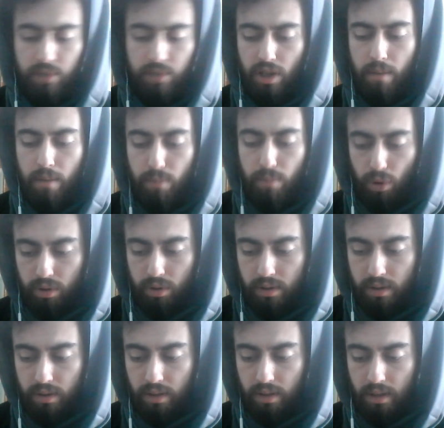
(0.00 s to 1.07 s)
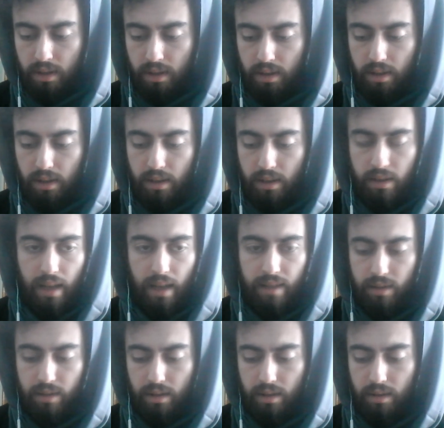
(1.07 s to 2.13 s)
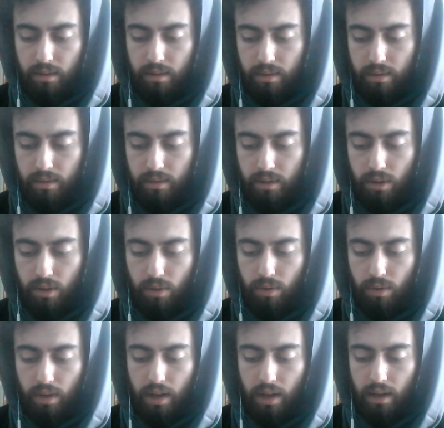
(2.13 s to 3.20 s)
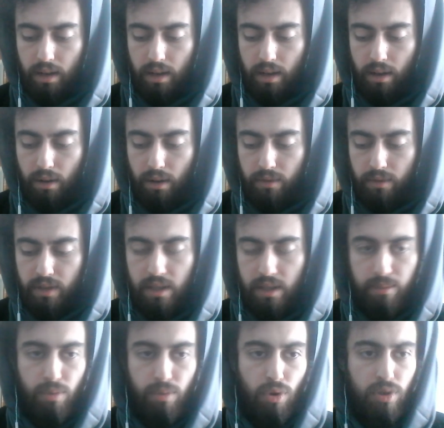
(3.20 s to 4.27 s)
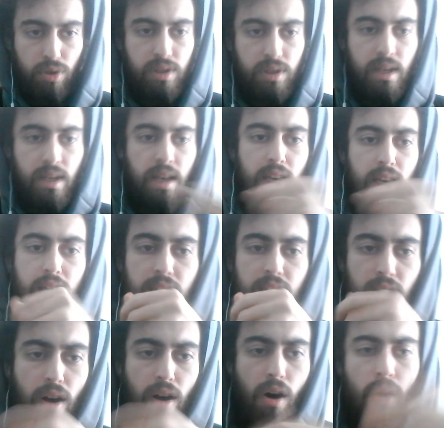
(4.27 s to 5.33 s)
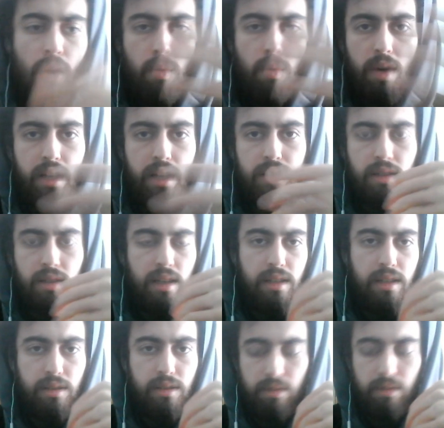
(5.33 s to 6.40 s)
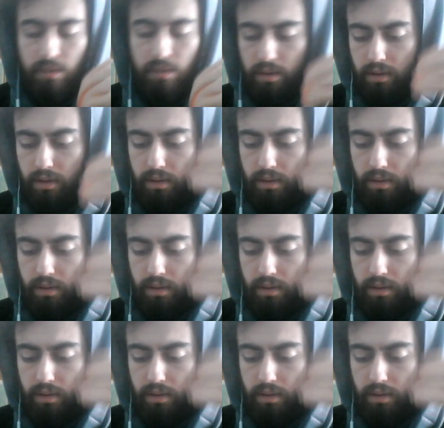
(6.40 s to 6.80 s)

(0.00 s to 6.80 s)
some books, and a lot of these books he always is